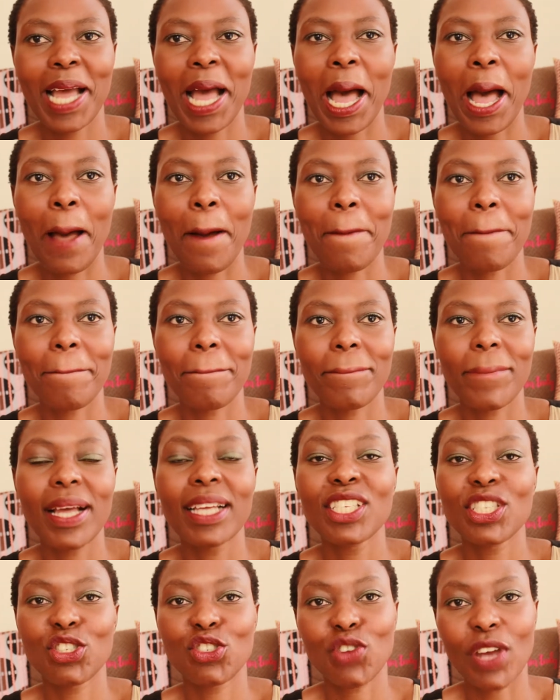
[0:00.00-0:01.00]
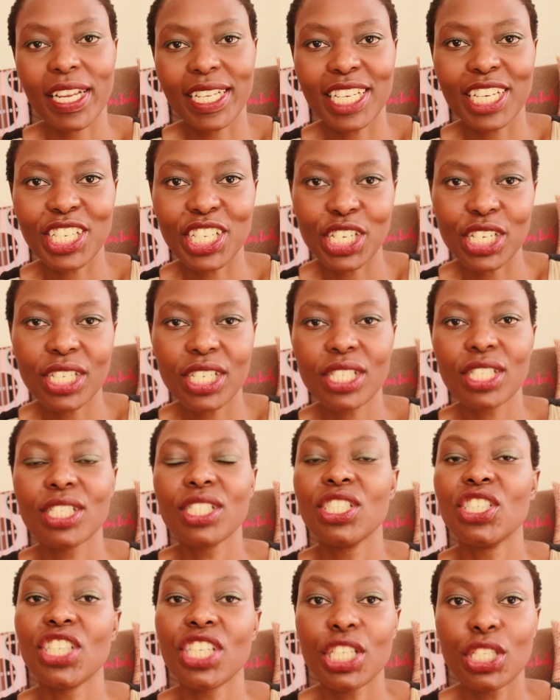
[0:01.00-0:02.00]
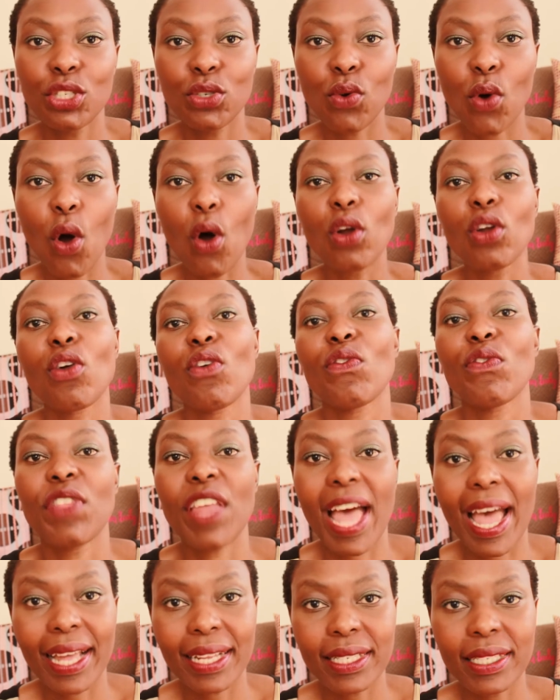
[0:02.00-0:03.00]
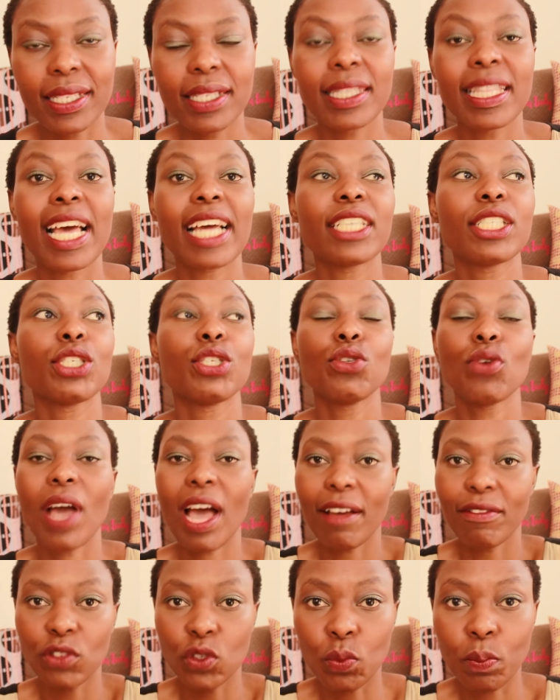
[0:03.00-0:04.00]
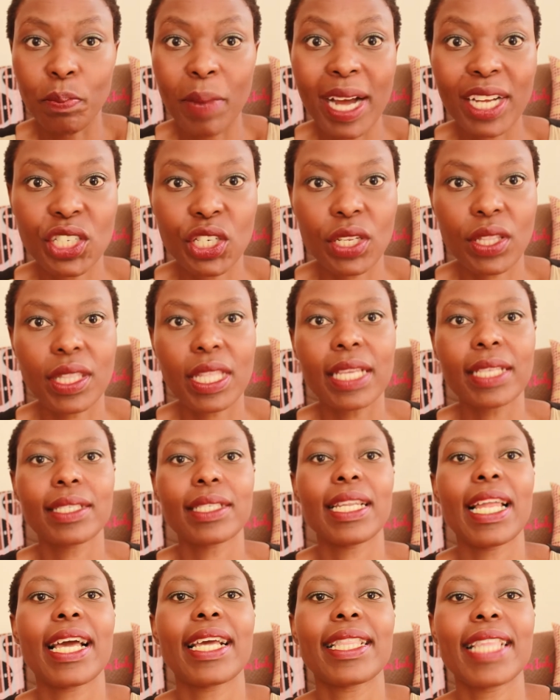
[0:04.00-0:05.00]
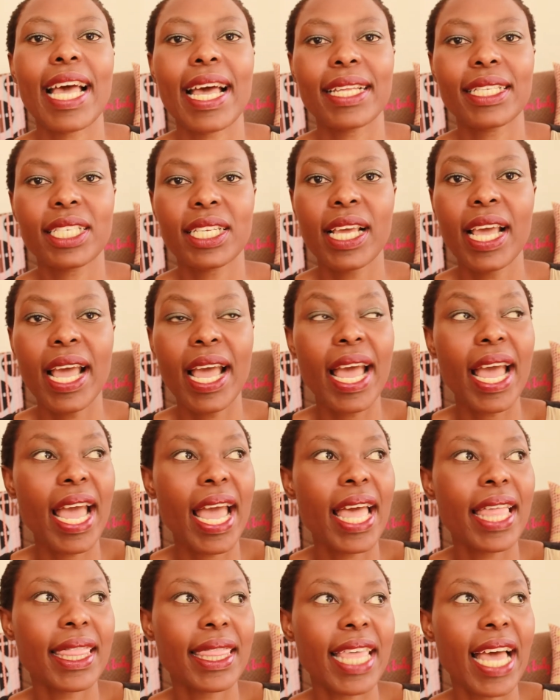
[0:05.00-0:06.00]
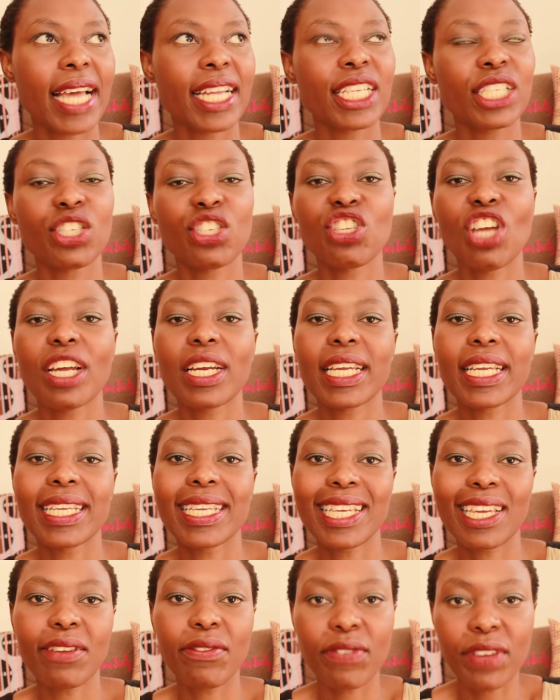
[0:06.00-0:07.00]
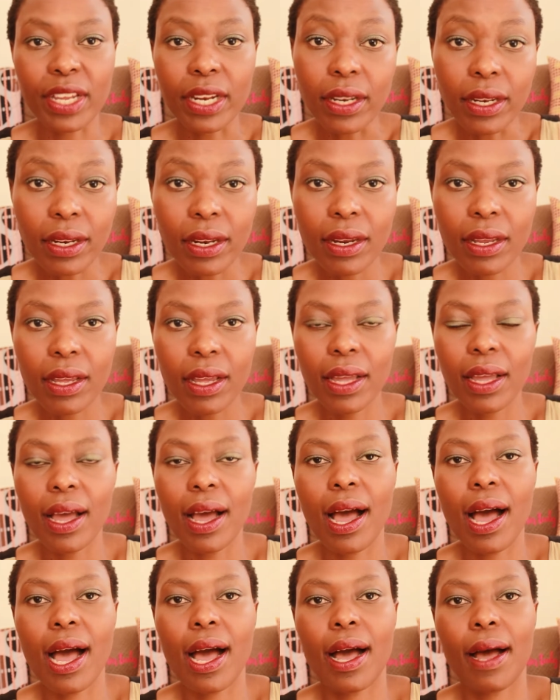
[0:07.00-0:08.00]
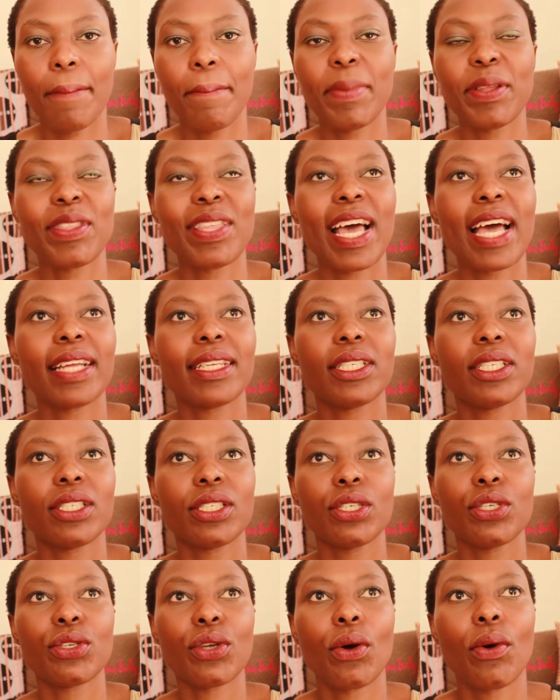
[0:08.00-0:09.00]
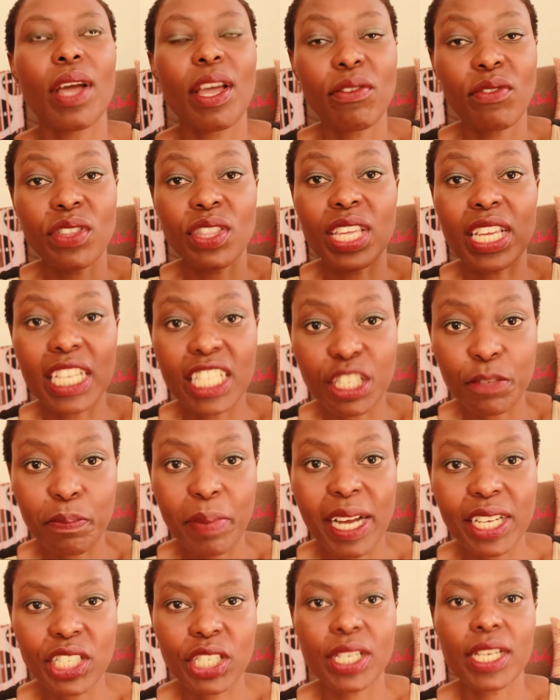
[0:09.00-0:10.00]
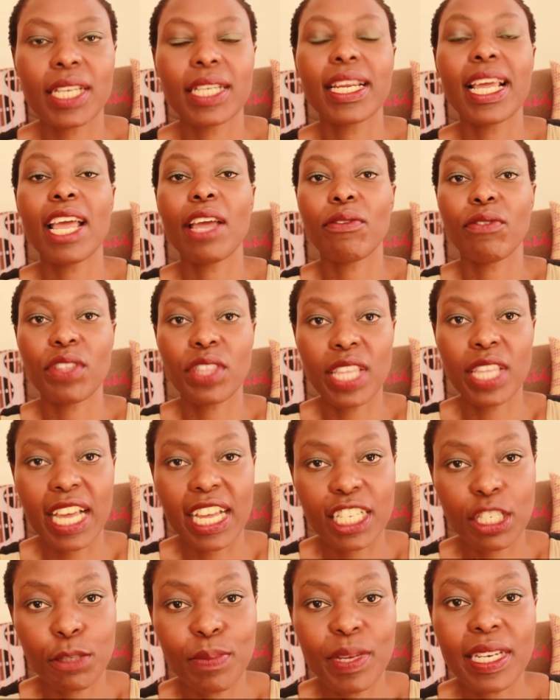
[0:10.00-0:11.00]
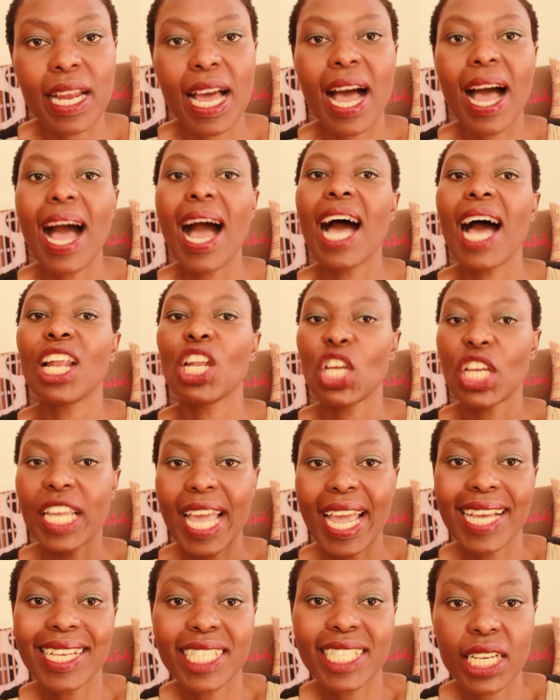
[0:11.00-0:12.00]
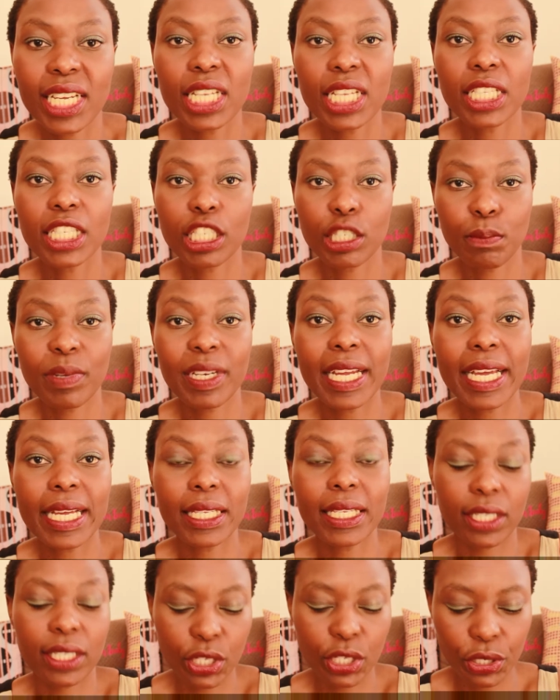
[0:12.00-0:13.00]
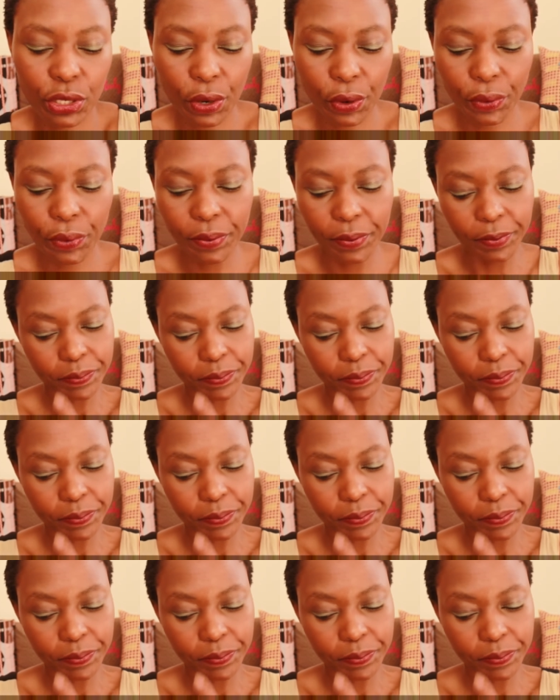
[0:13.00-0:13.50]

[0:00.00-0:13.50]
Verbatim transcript: um, strategy to all of that, that you have to budget things like that, and that it's not a given. Uh, but that you know everything is budgeted everything has been allocated its place you know